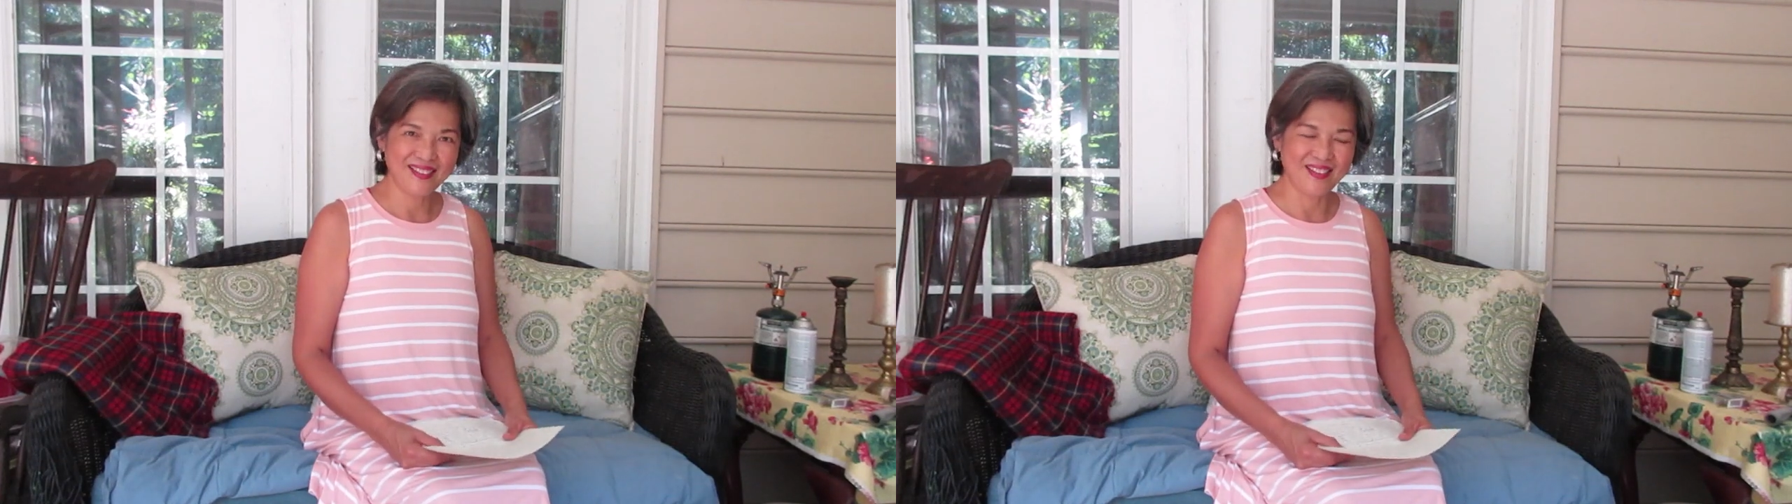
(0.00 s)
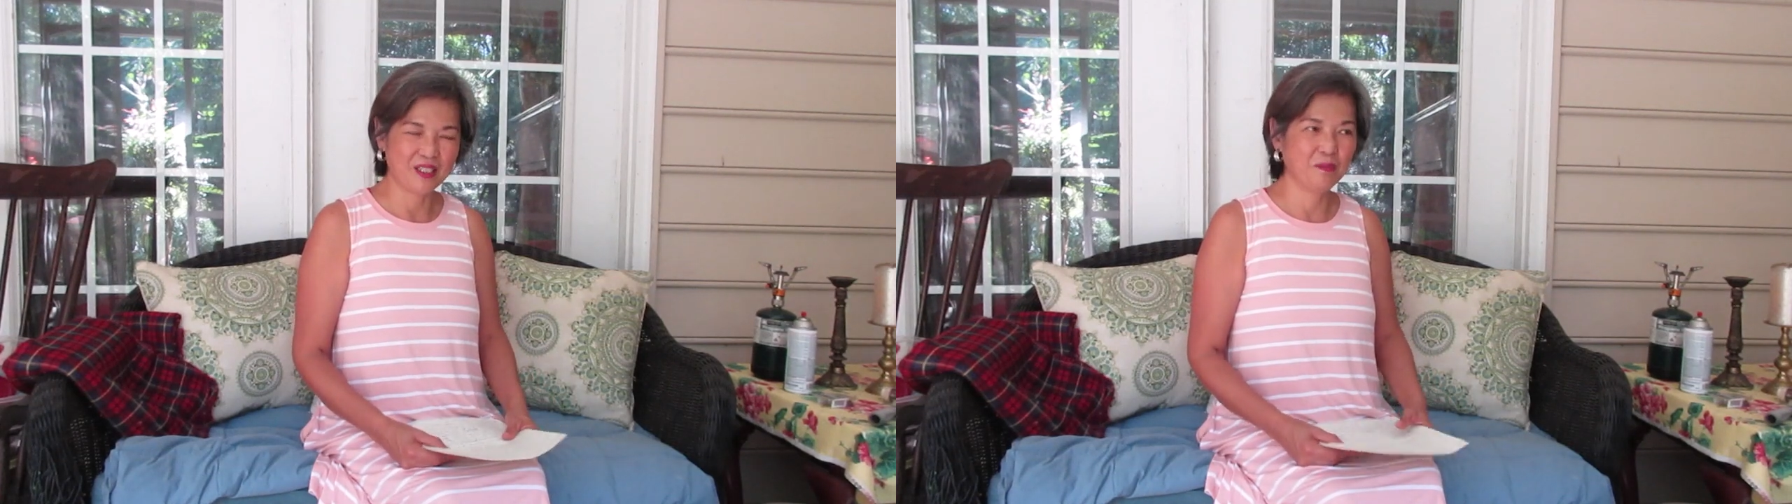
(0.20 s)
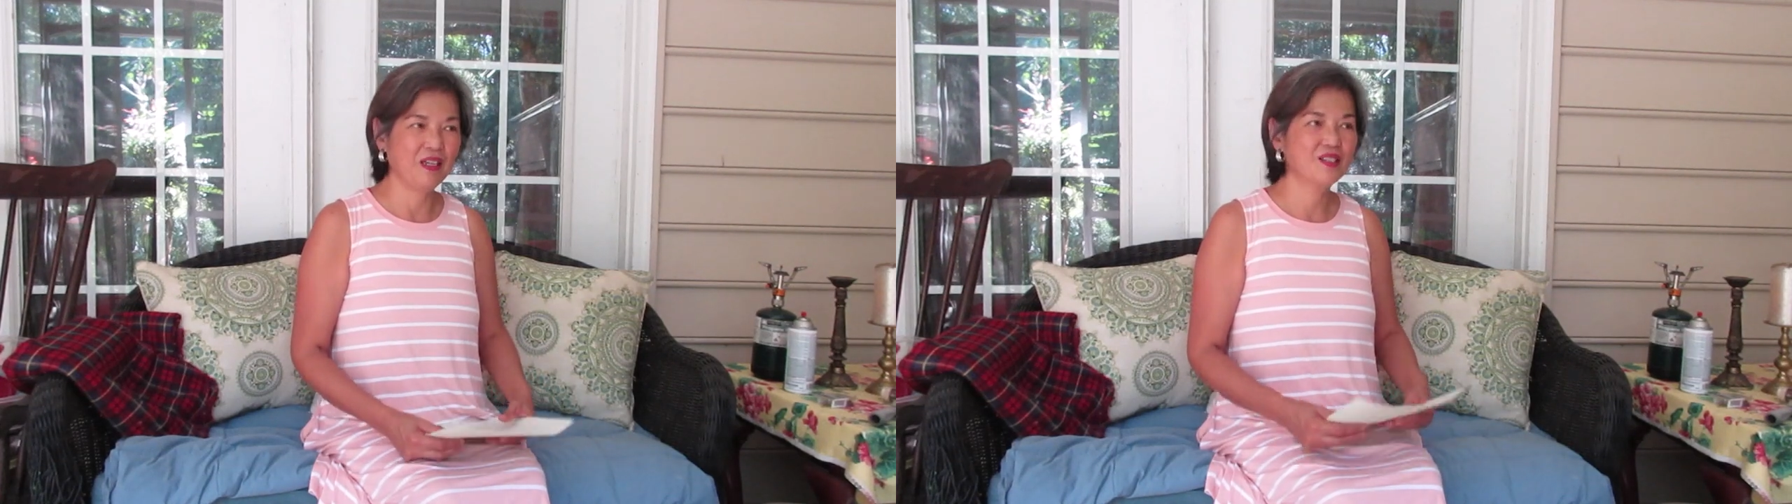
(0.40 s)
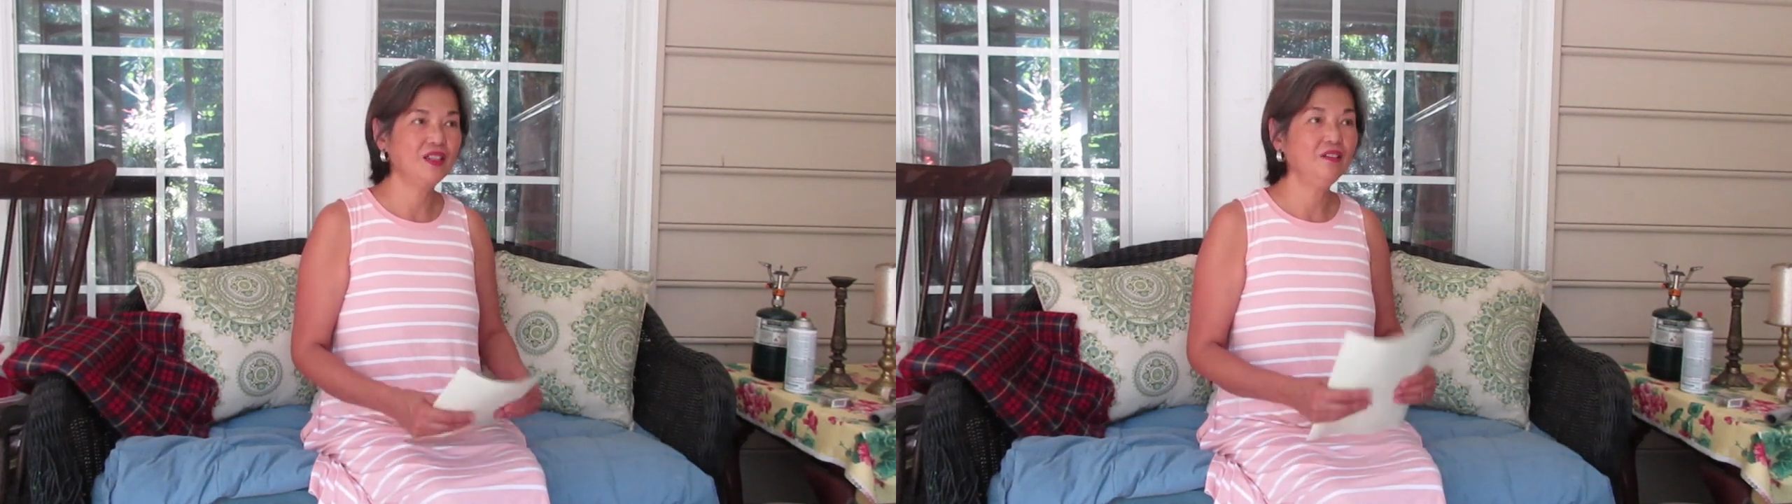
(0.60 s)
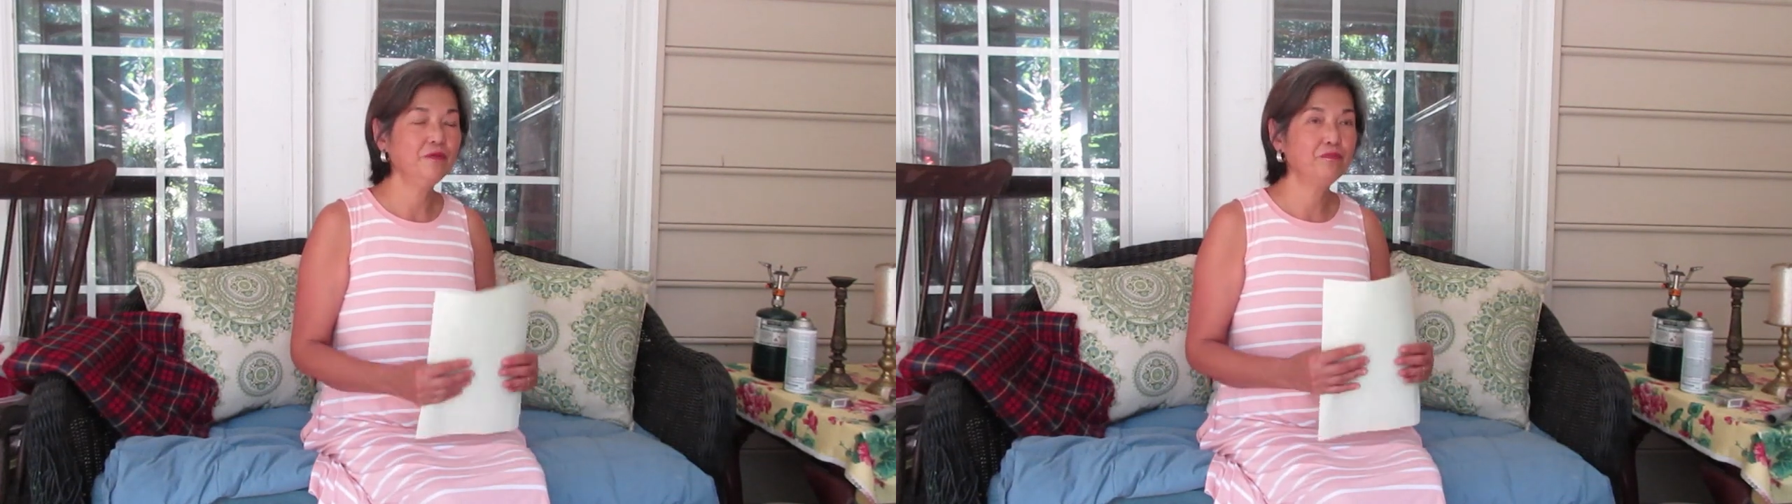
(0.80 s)
this
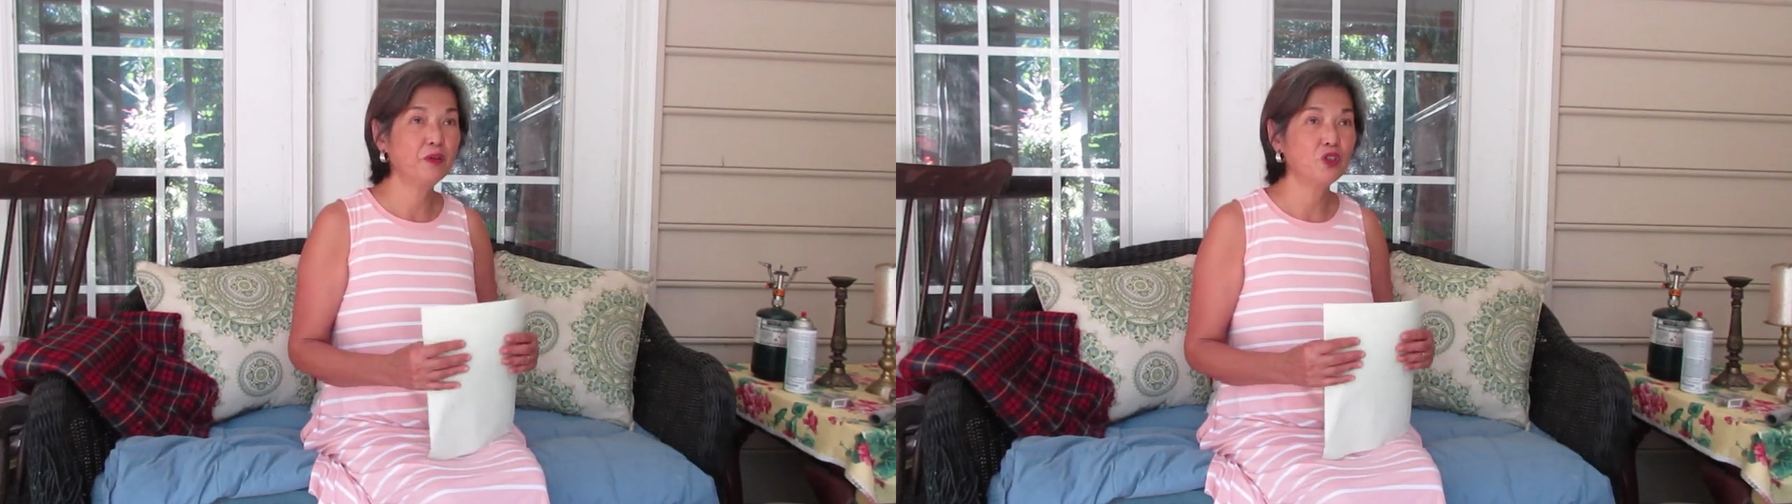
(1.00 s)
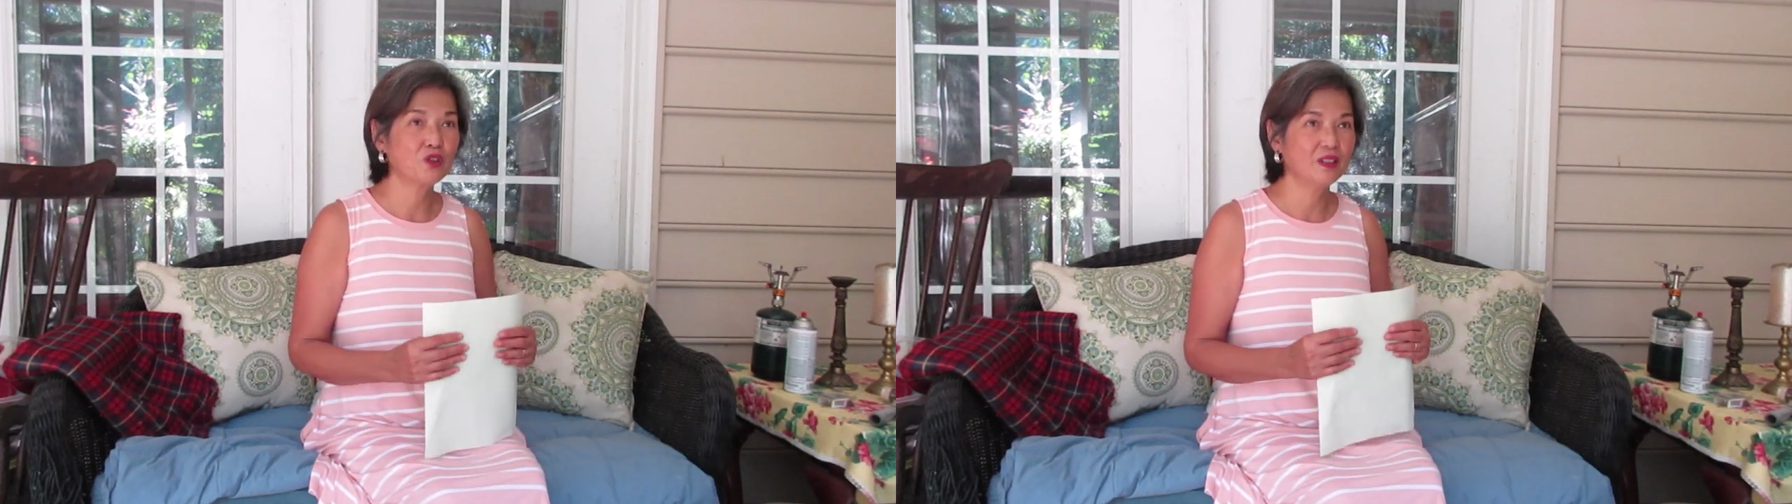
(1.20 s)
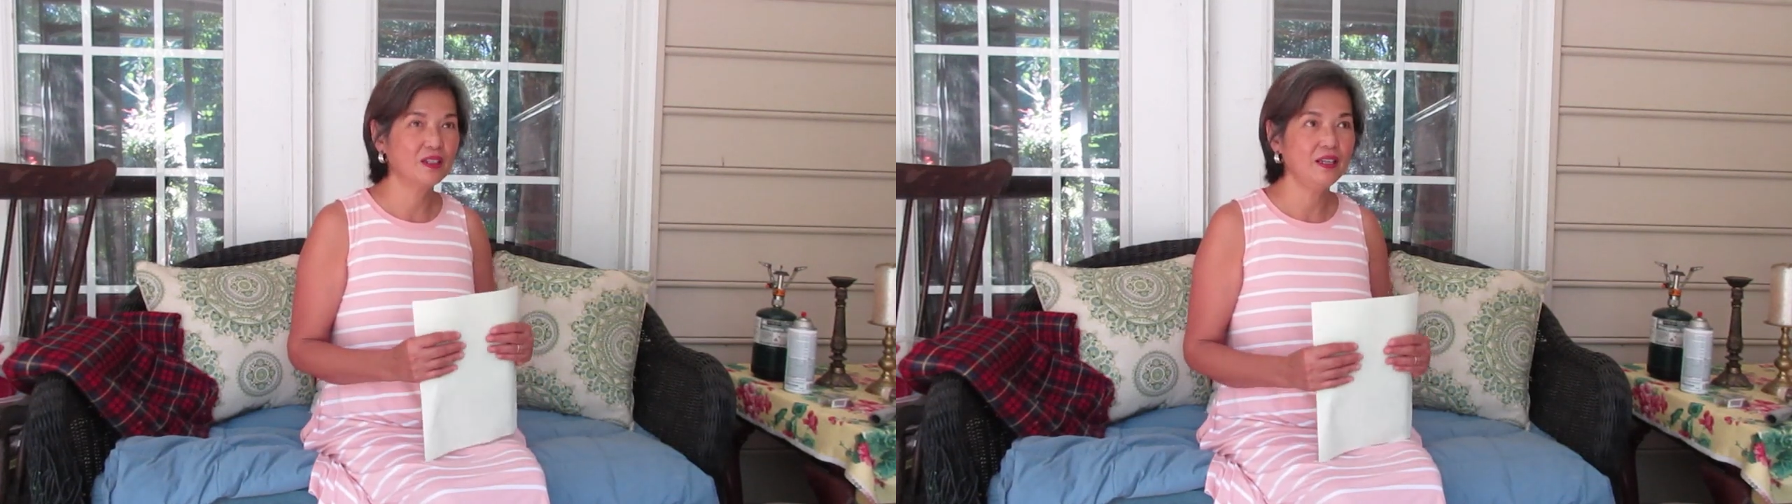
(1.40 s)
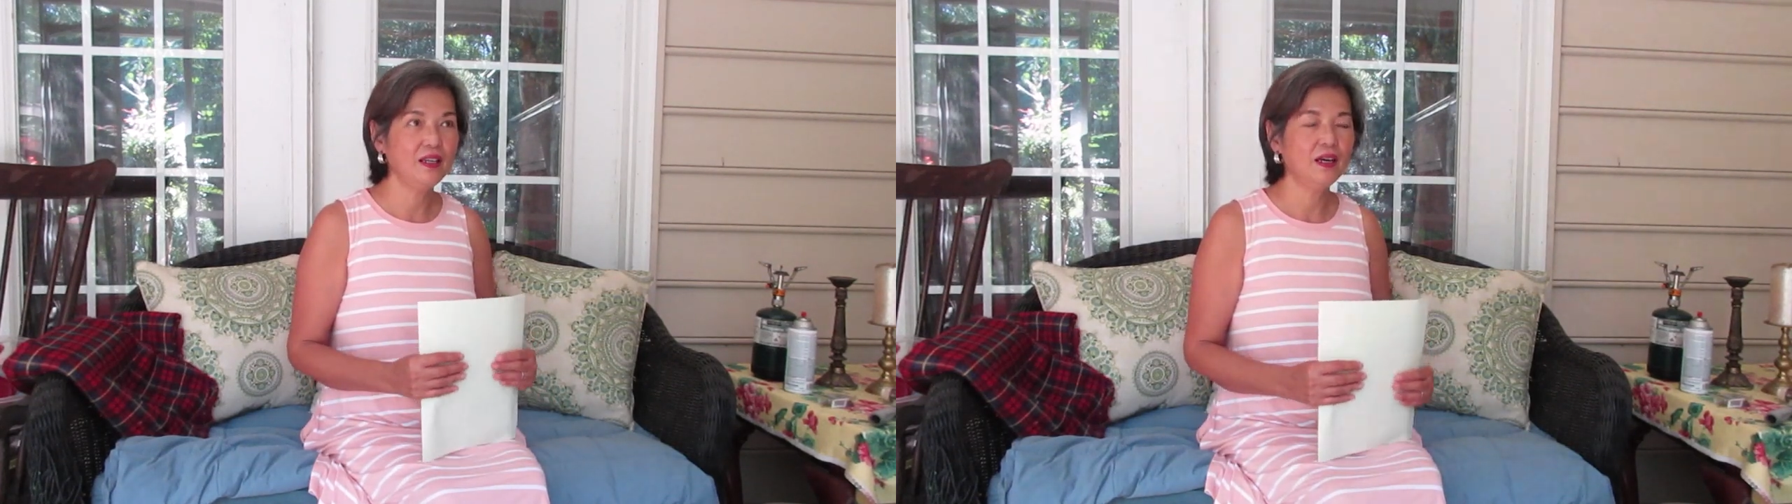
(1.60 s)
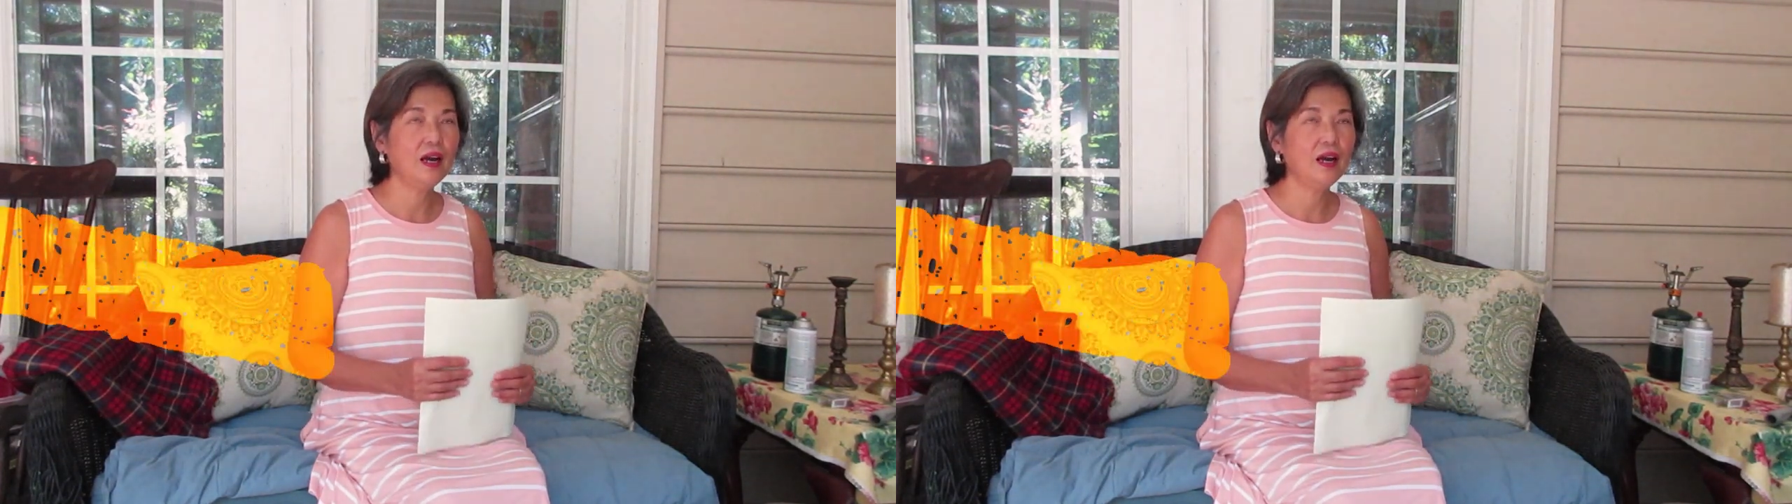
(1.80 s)
myself personally.